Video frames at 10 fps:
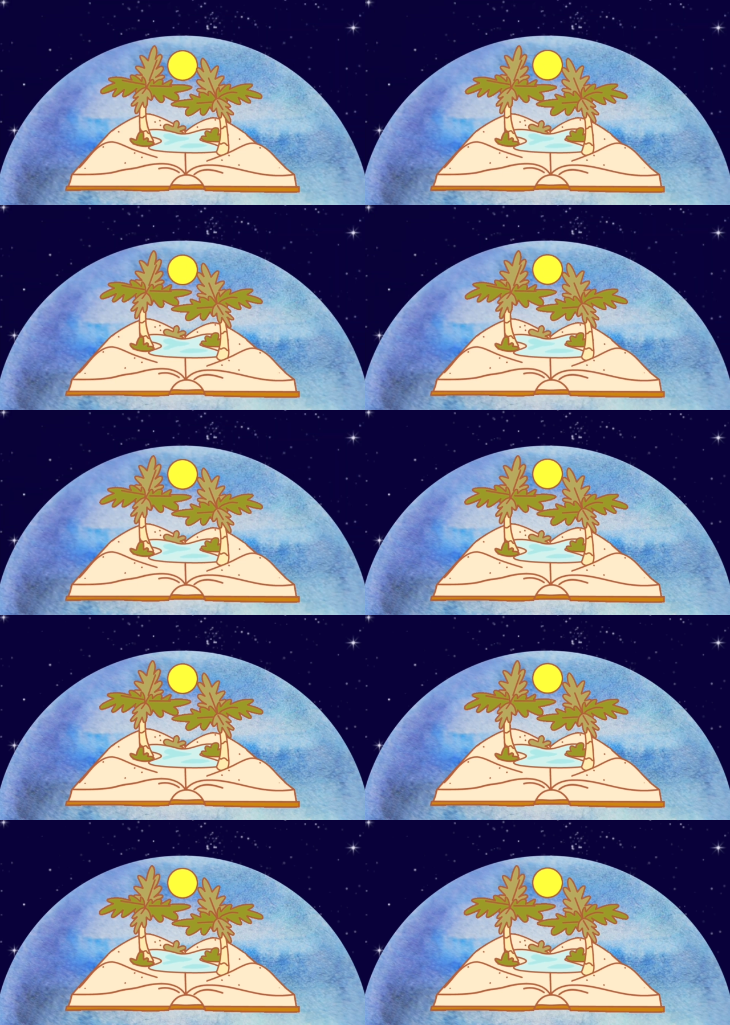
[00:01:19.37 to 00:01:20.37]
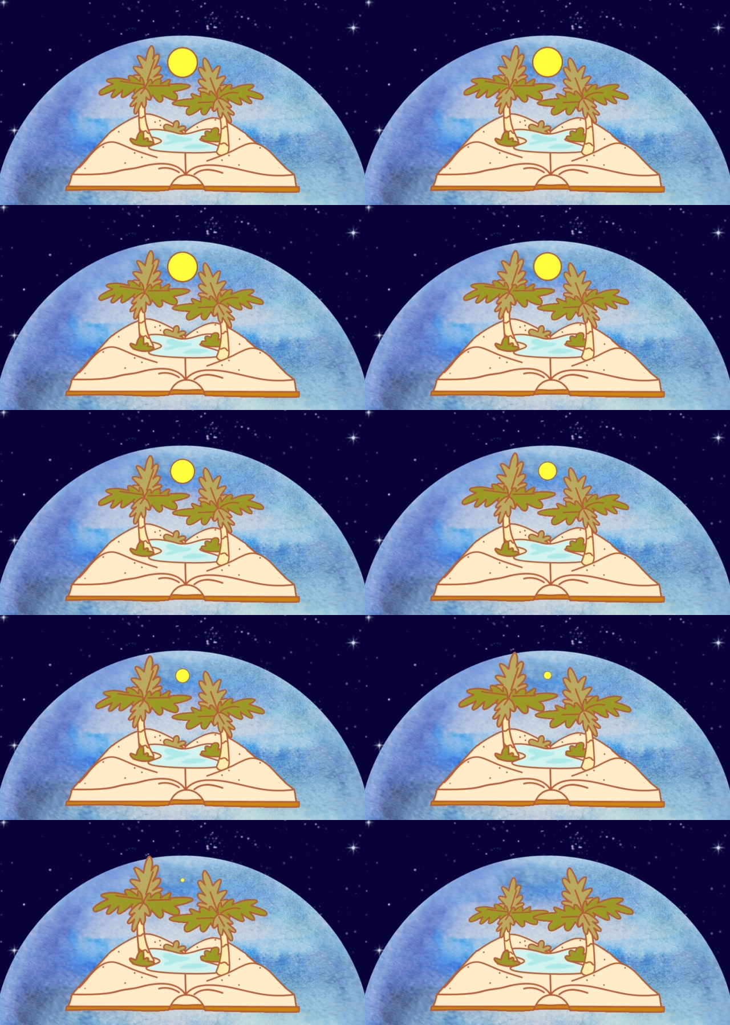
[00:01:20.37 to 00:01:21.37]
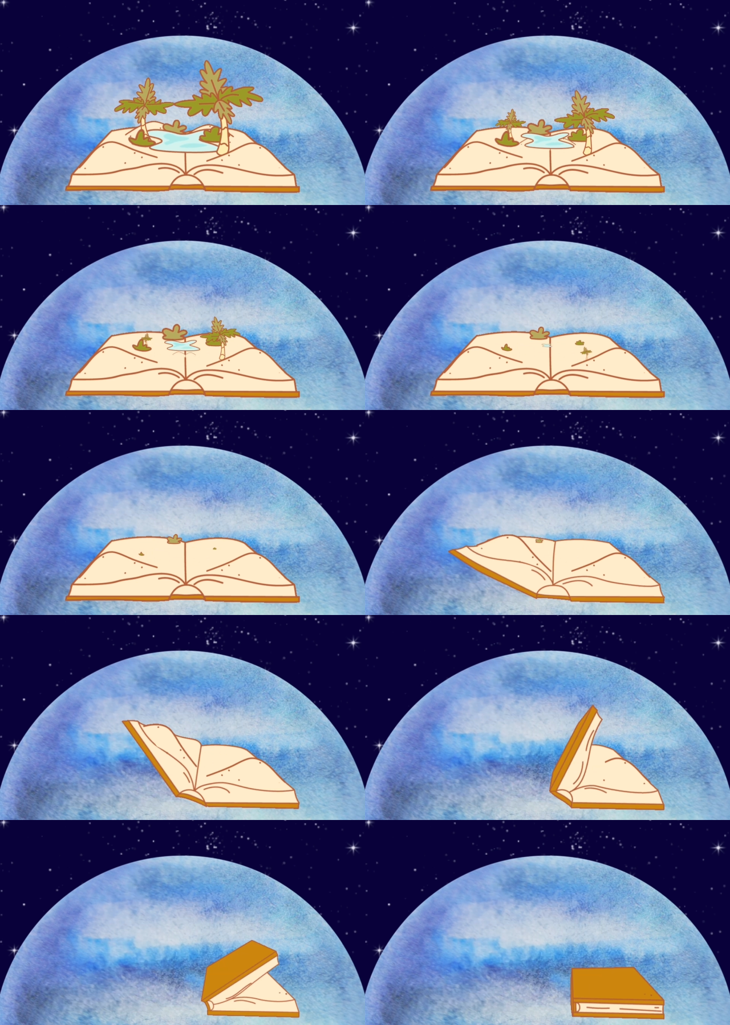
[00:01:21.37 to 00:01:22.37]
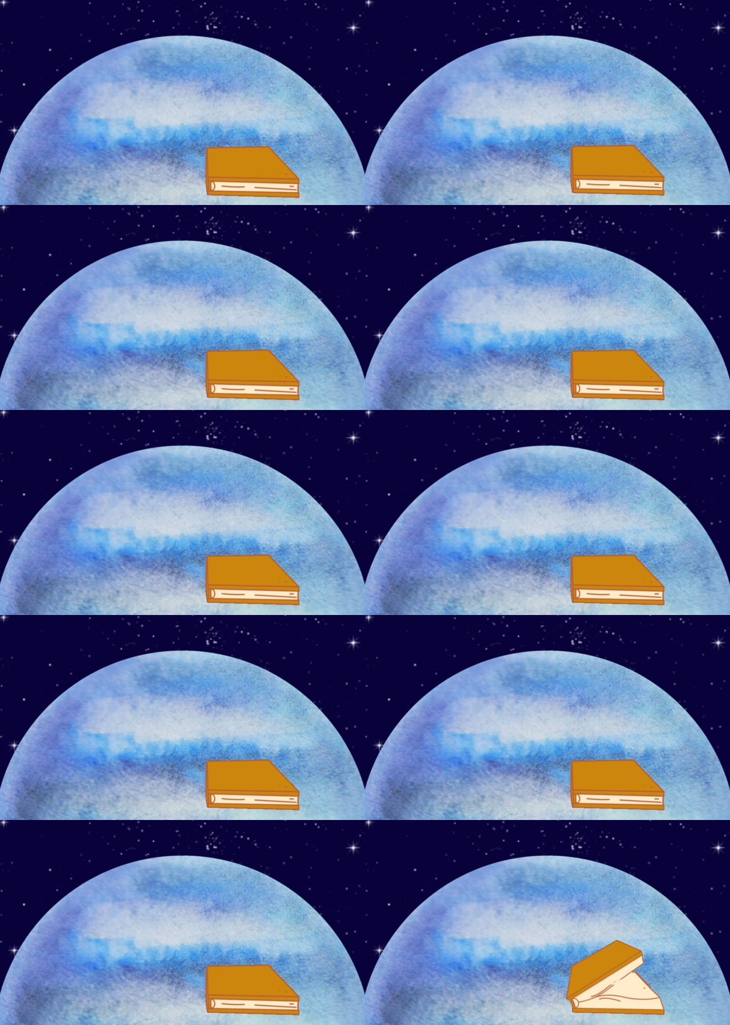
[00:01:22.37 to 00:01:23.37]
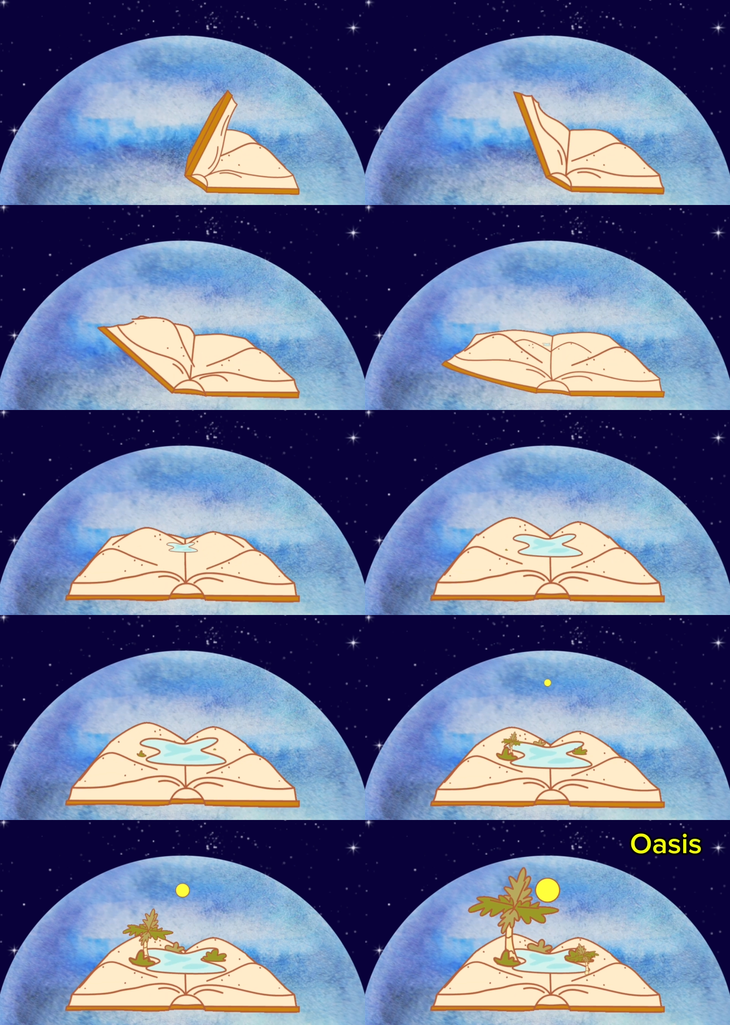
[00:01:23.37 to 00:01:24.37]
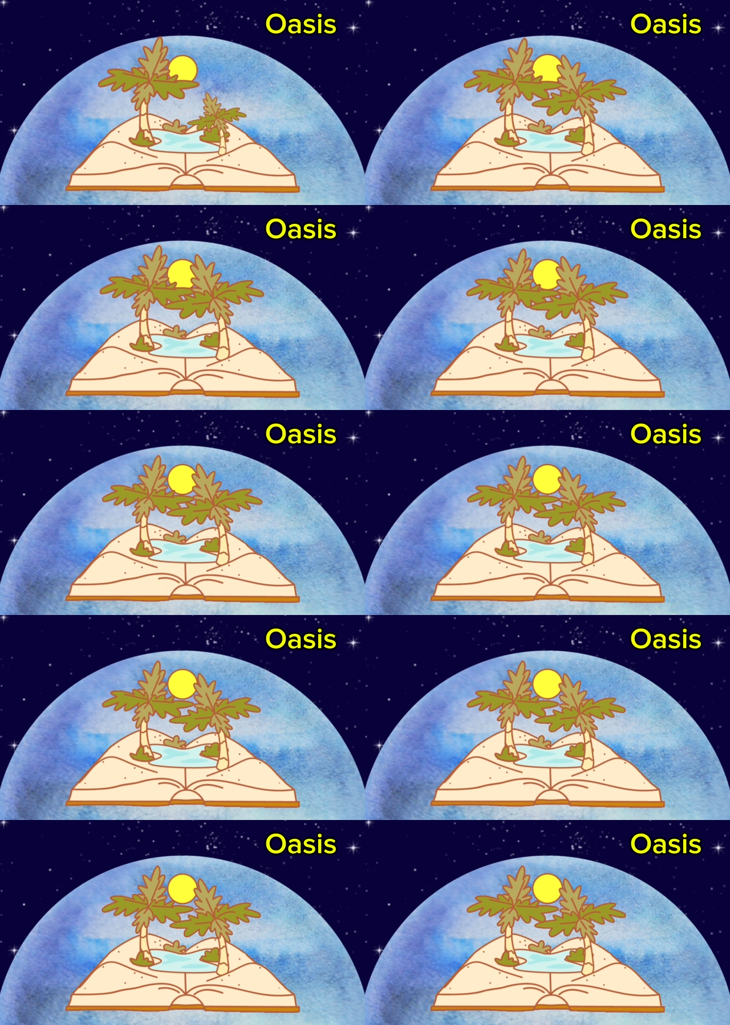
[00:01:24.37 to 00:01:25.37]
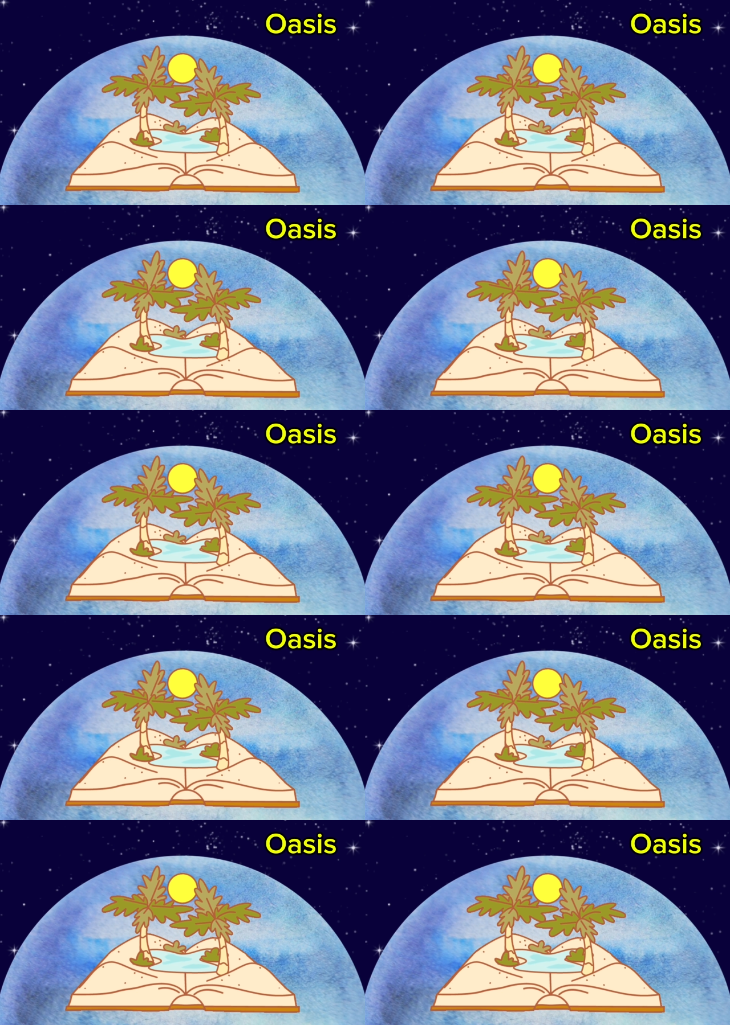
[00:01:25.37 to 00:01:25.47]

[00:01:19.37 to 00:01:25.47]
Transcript: Nobody's mouth can be seen.